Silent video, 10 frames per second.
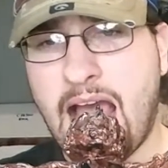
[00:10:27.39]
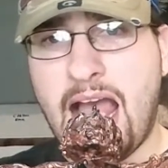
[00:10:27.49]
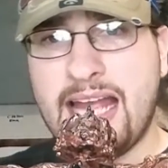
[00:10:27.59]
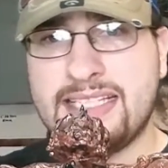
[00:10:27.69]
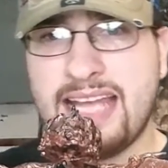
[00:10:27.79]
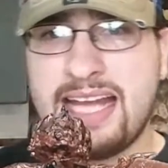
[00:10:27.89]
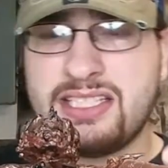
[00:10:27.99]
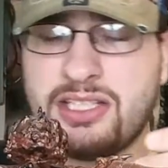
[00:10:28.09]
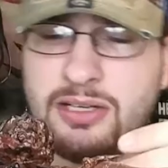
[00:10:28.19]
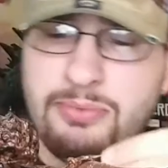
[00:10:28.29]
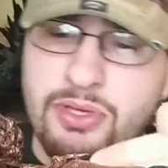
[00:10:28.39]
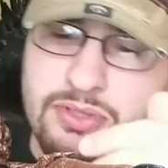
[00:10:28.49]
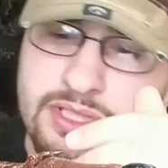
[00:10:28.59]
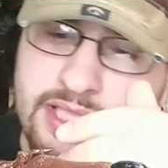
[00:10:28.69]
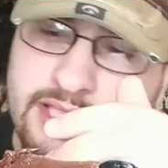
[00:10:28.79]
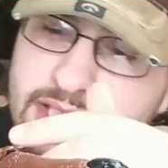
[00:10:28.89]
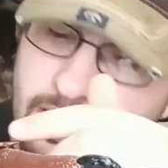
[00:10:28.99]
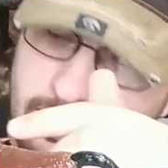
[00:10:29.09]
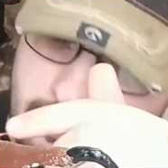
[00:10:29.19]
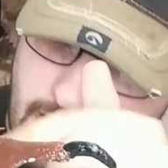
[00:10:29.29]
I attached them using
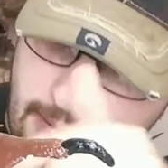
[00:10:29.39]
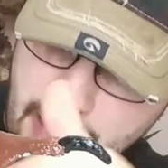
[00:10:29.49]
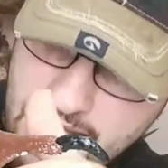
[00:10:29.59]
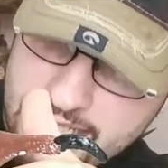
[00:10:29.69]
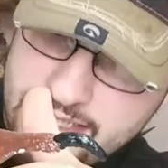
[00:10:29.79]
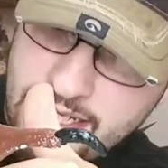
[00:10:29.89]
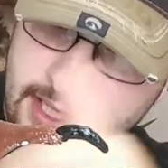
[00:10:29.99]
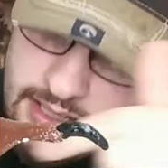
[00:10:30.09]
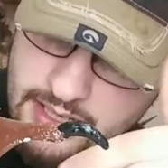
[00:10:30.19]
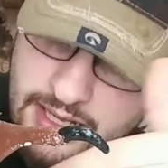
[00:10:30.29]
some epoxy,